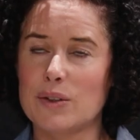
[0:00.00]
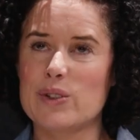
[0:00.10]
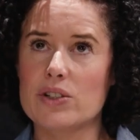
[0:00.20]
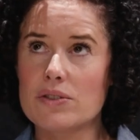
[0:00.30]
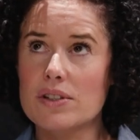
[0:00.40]
I
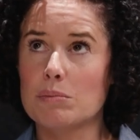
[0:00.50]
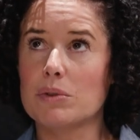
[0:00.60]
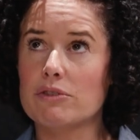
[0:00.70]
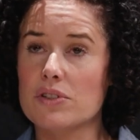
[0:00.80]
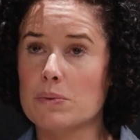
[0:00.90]
would use it
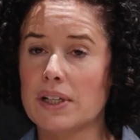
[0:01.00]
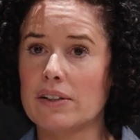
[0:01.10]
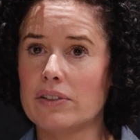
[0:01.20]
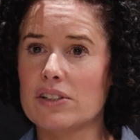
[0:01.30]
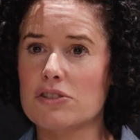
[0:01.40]
more as a way
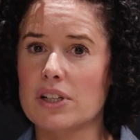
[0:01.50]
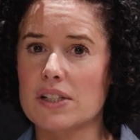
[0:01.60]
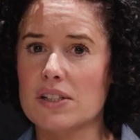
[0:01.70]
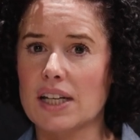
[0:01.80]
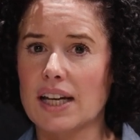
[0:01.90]
of
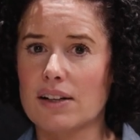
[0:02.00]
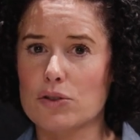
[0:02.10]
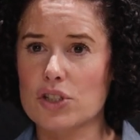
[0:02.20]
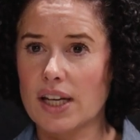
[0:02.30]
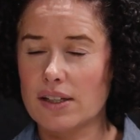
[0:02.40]
illustrating how
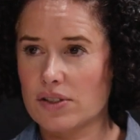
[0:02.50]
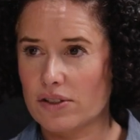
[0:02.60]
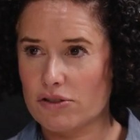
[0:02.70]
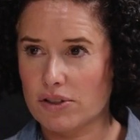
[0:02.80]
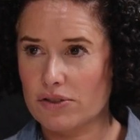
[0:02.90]
changing
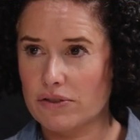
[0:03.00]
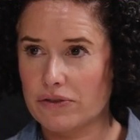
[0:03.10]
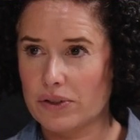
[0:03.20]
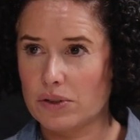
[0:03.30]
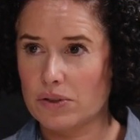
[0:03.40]
the structure of
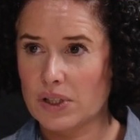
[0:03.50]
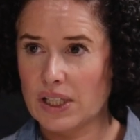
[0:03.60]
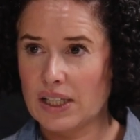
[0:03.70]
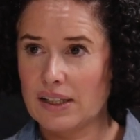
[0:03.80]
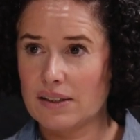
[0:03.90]
food
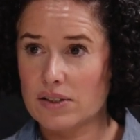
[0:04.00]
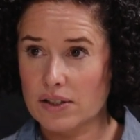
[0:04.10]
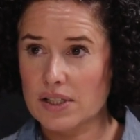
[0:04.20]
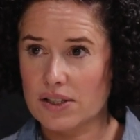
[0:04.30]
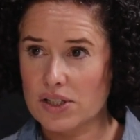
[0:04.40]

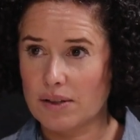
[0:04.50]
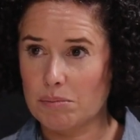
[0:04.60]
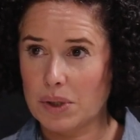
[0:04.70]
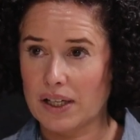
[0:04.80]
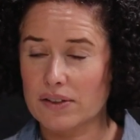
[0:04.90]
does actually
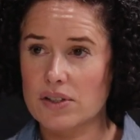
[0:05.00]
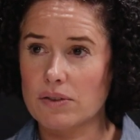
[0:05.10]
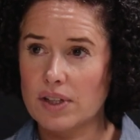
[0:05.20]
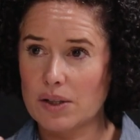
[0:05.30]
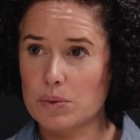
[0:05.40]
impact. So
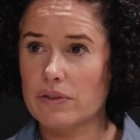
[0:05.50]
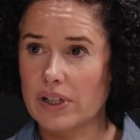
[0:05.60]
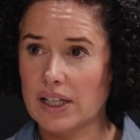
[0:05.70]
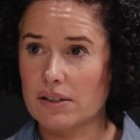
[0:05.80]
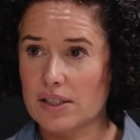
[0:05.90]
they would have
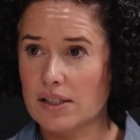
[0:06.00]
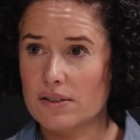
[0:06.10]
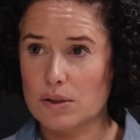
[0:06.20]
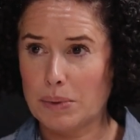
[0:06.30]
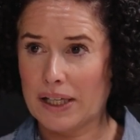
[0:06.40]
had
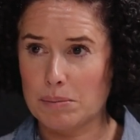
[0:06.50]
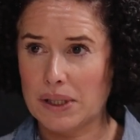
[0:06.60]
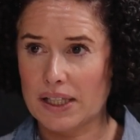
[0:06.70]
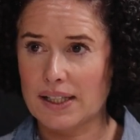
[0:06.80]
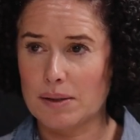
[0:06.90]
identical
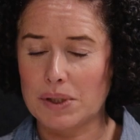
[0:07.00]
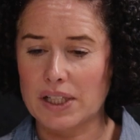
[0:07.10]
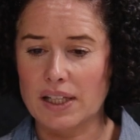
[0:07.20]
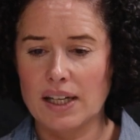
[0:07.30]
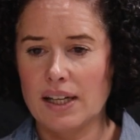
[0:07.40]
back-of-pack
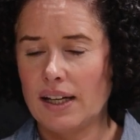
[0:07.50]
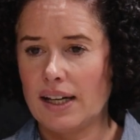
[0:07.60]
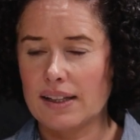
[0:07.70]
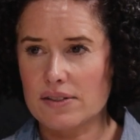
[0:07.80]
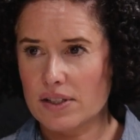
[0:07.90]
labeling.
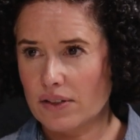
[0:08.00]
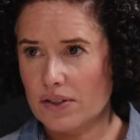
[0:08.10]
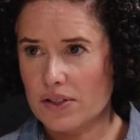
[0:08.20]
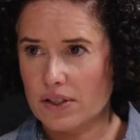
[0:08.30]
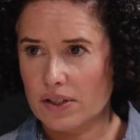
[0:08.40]
And there's another
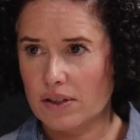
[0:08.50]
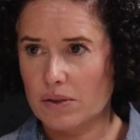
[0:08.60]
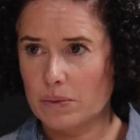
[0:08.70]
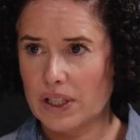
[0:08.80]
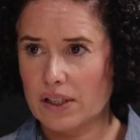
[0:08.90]
study
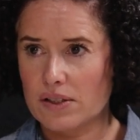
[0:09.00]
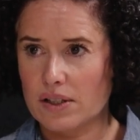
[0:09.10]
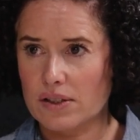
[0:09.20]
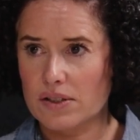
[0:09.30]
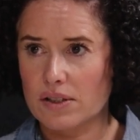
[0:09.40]
that we
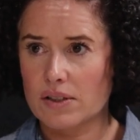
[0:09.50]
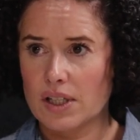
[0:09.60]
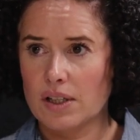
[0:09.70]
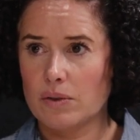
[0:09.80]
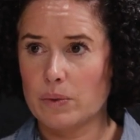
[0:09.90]
conducted,
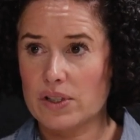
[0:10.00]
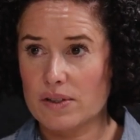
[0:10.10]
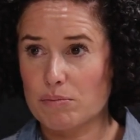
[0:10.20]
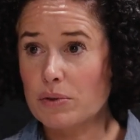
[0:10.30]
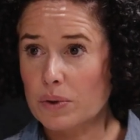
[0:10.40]
which
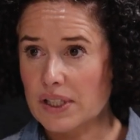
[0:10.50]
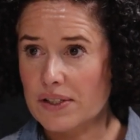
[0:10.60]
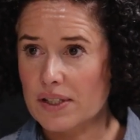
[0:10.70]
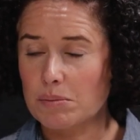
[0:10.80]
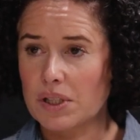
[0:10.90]
is broadly
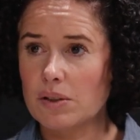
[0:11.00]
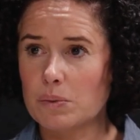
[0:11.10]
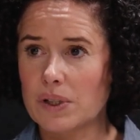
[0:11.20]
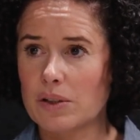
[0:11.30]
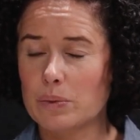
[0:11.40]
similar,
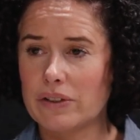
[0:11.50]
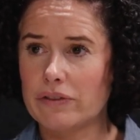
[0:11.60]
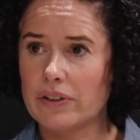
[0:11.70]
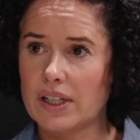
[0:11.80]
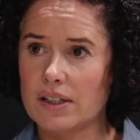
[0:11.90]
where we
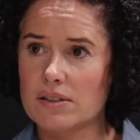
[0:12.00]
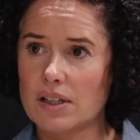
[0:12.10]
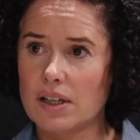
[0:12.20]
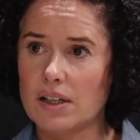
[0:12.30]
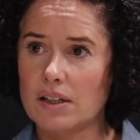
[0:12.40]
fed
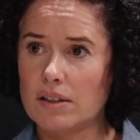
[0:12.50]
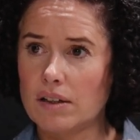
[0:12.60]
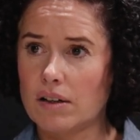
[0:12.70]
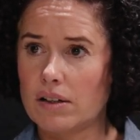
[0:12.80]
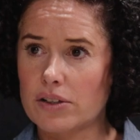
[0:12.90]

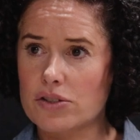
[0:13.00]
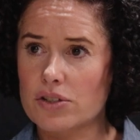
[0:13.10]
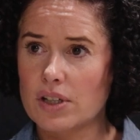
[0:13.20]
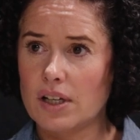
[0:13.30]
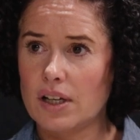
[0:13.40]
large